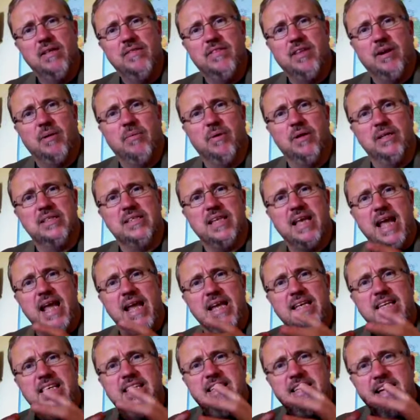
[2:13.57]
There was
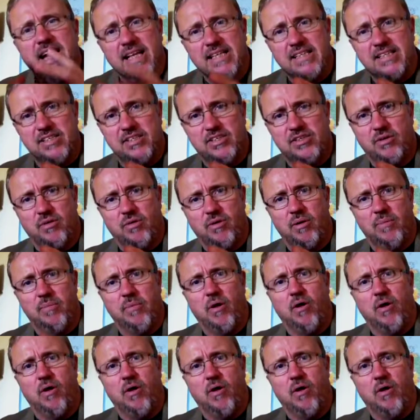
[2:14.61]
a dust storm